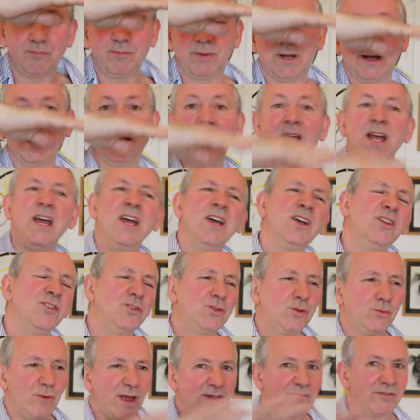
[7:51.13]
but
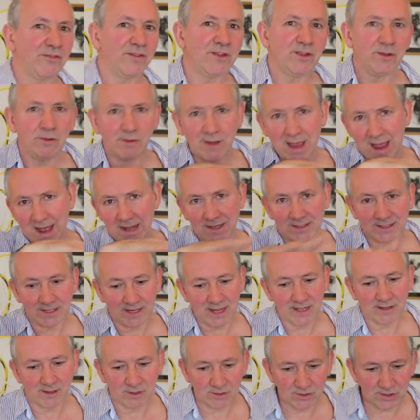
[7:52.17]
do everything you can to
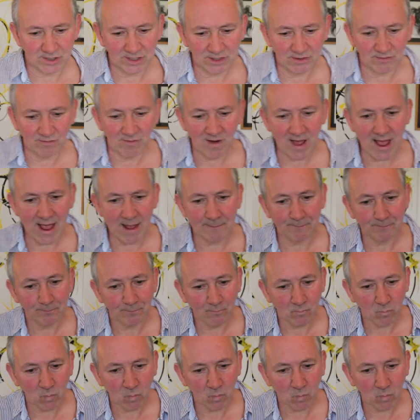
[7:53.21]
get those things flat.